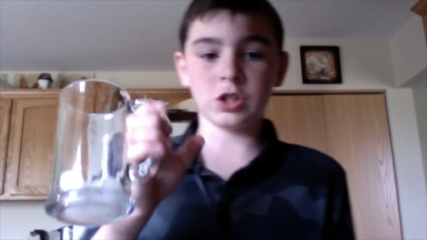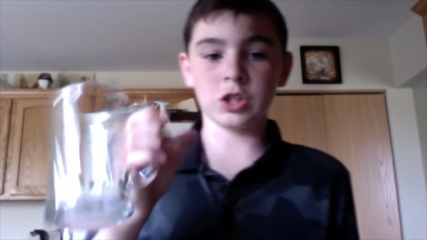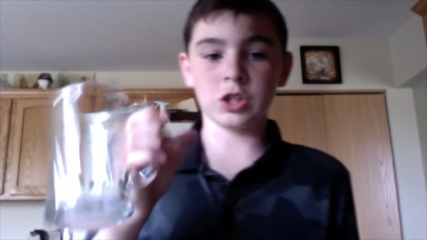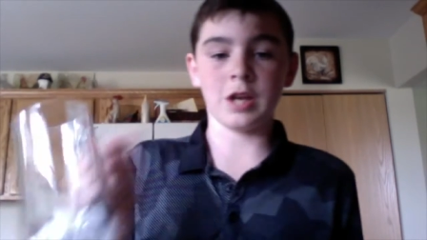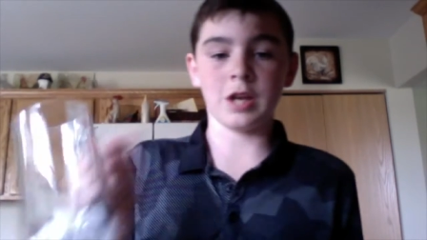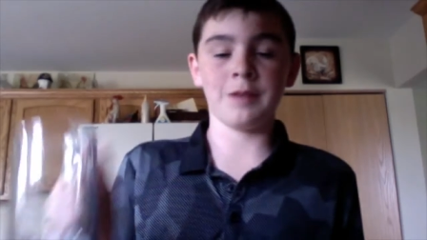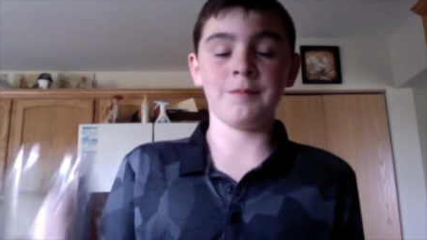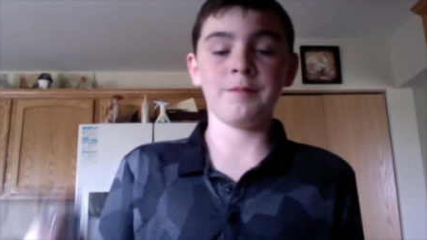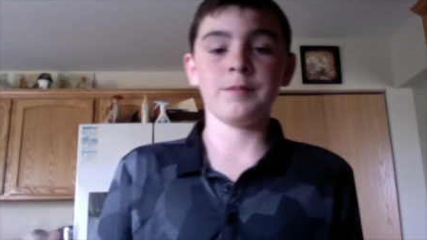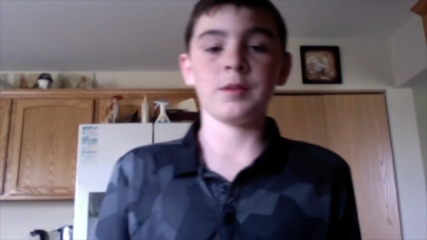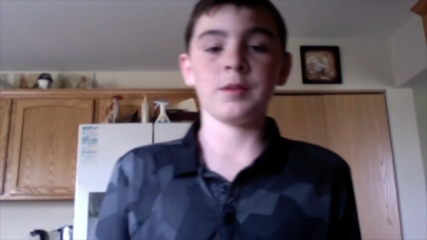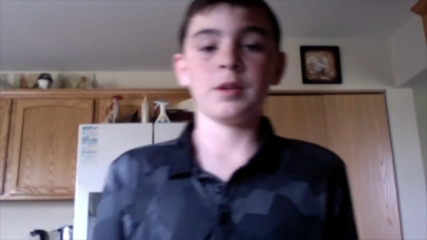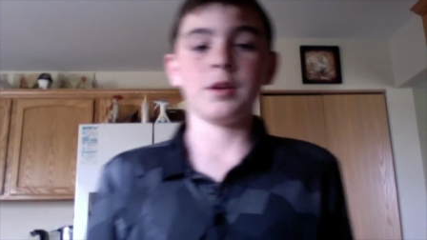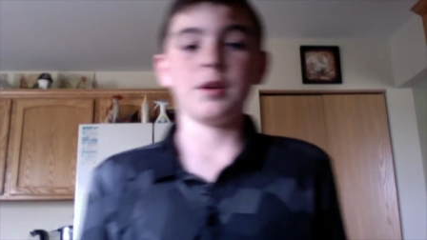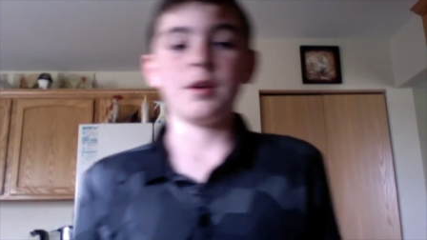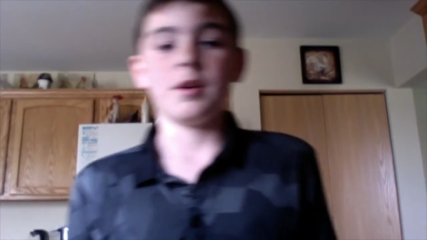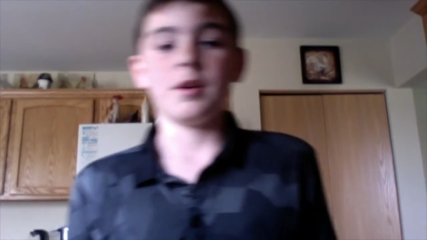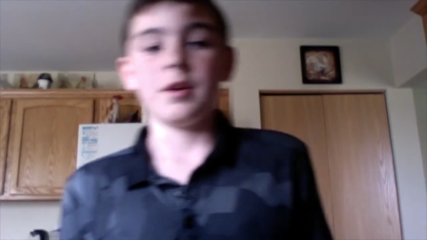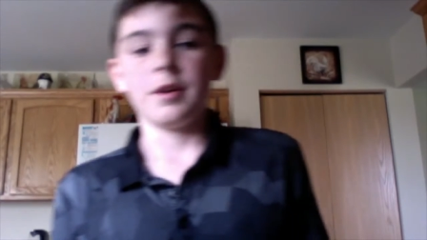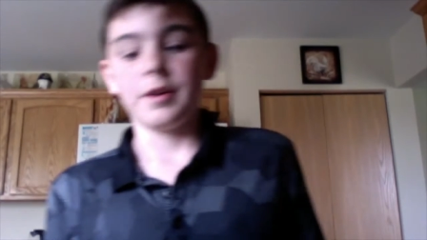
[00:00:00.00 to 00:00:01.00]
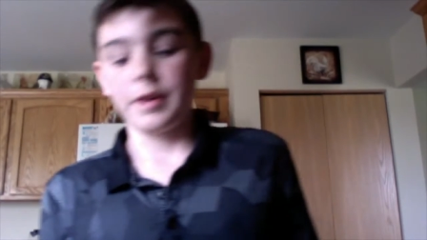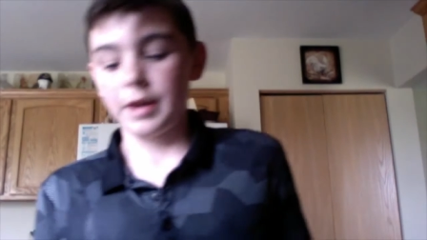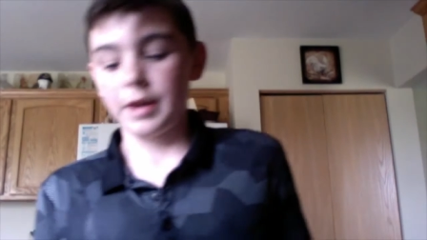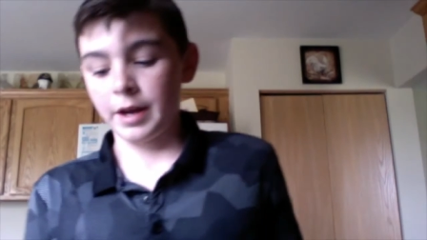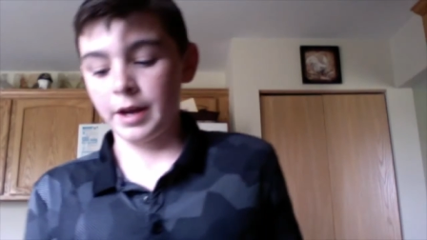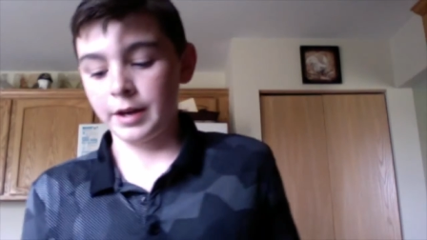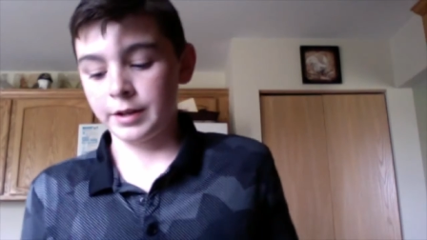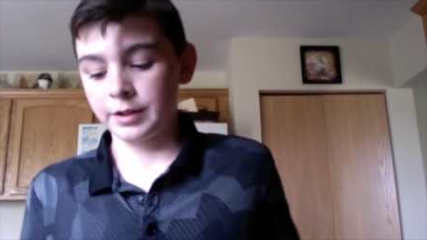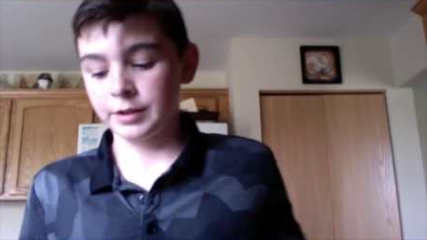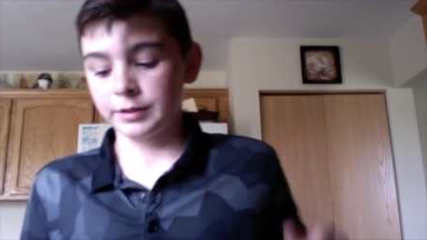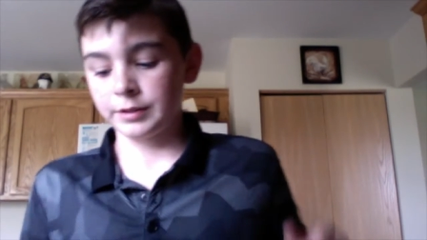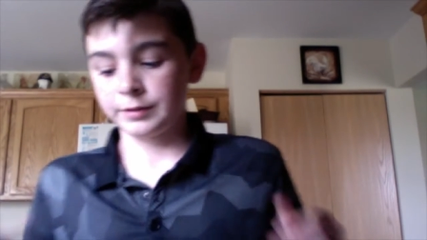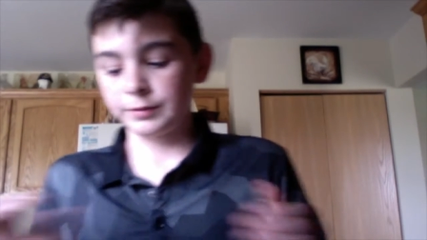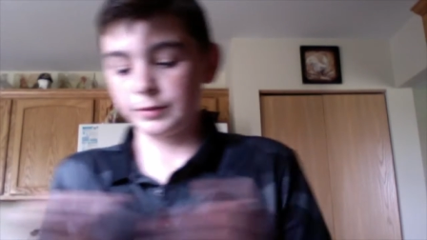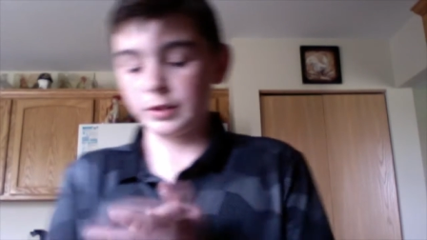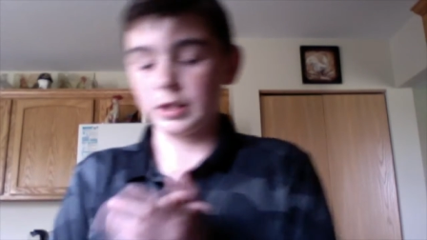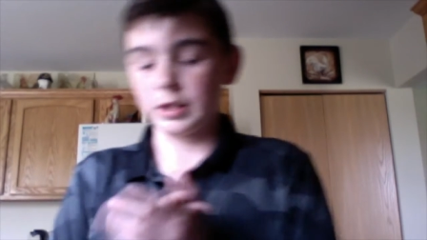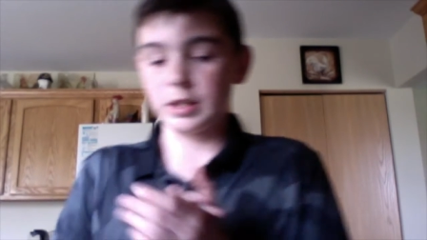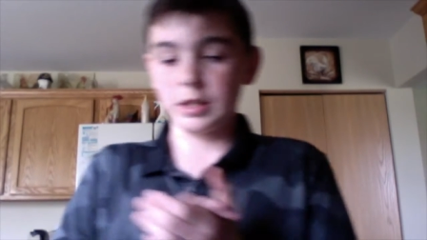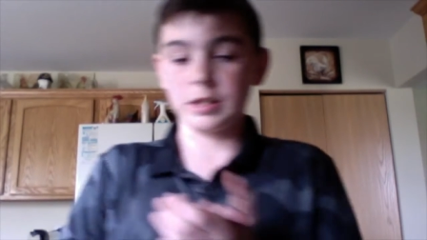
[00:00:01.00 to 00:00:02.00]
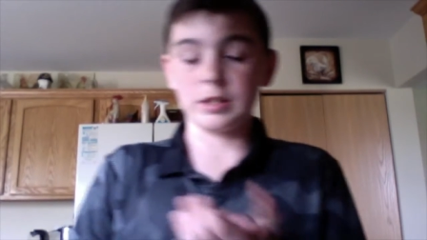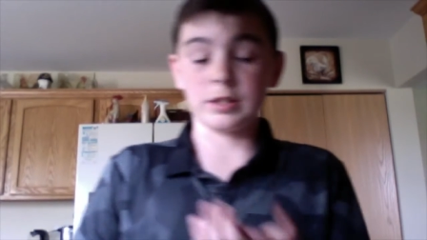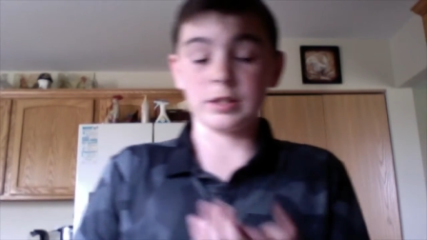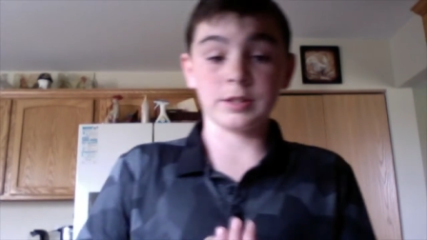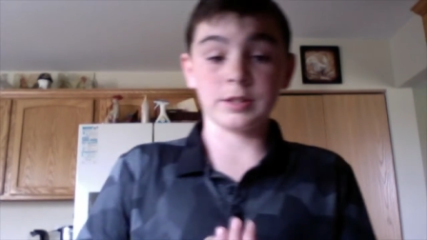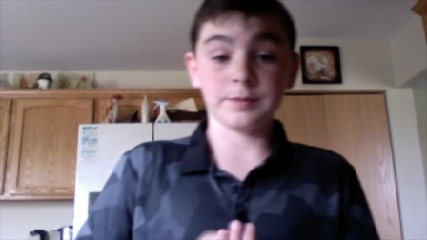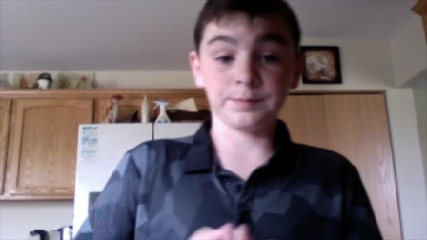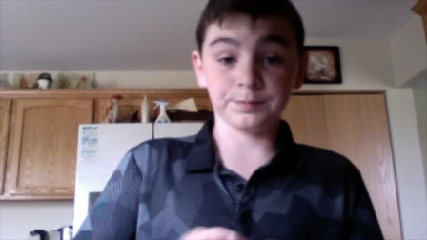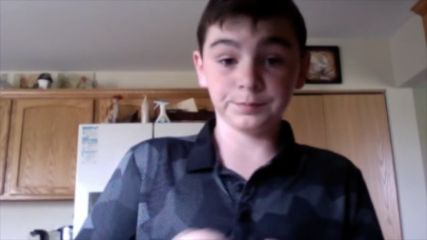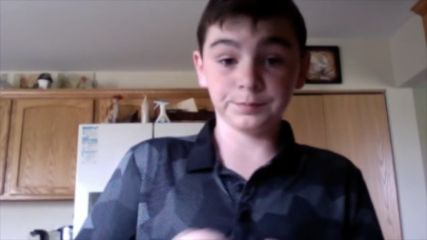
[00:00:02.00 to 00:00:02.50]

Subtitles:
shape and the